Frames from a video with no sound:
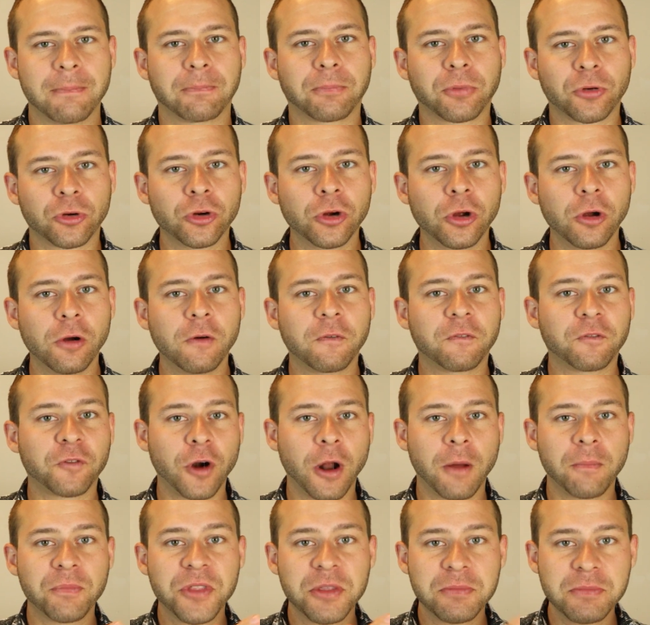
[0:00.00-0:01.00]
improve
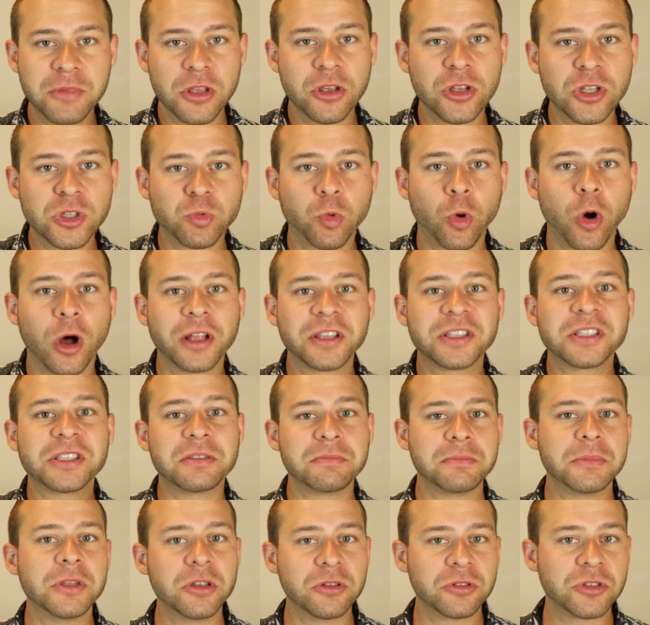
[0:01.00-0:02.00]
from the Muse 1 to
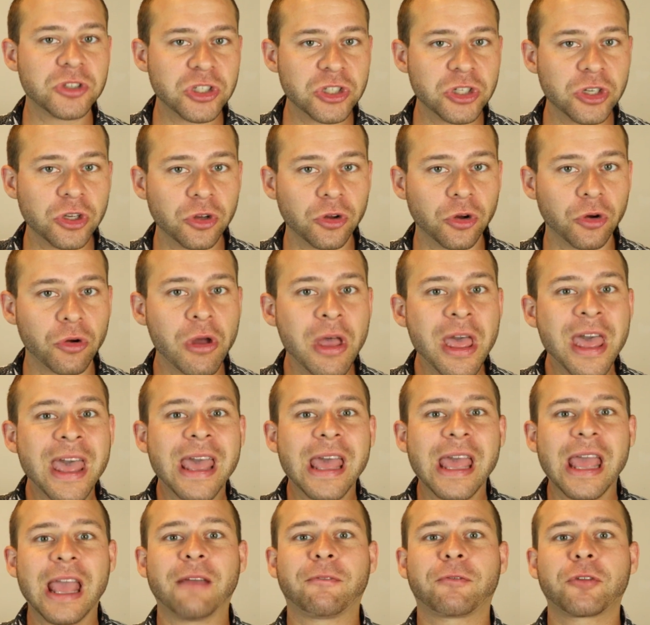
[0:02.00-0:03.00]
the Muse 2.
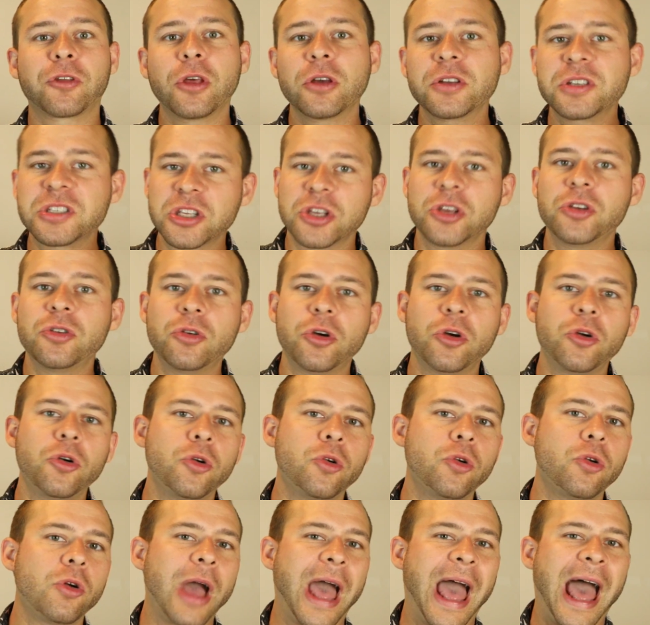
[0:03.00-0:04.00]
And for those of you
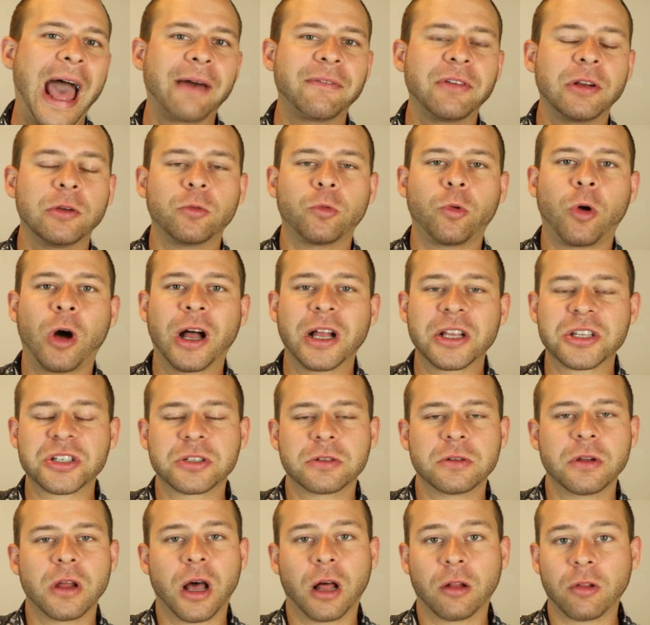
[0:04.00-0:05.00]
who haven't watched
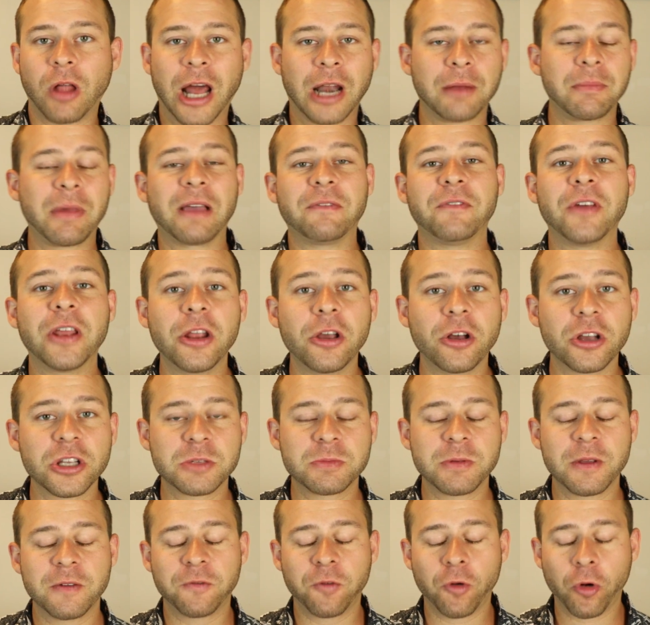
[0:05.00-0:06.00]
a lot of my
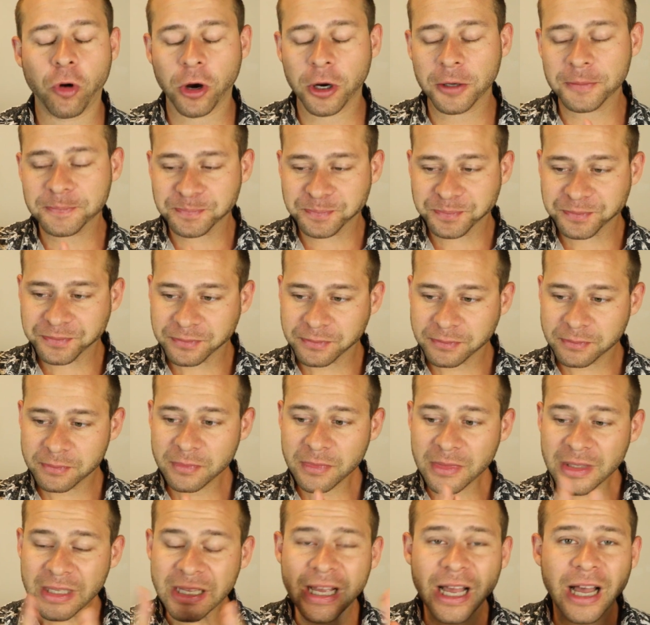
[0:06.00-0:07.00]
videos before,
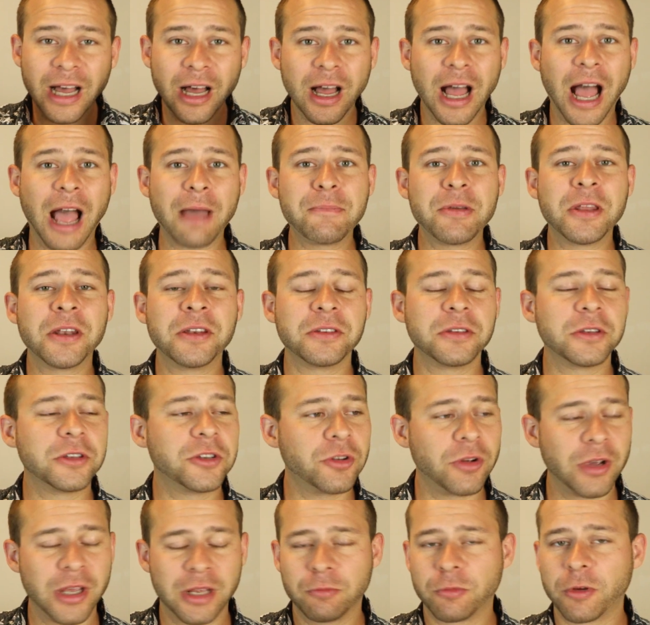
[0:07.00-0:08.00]
I've been
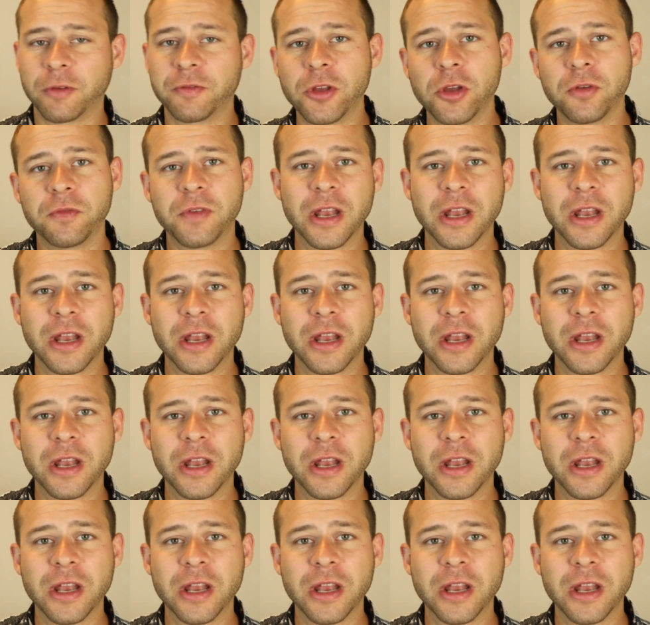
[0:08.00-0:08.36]
doing review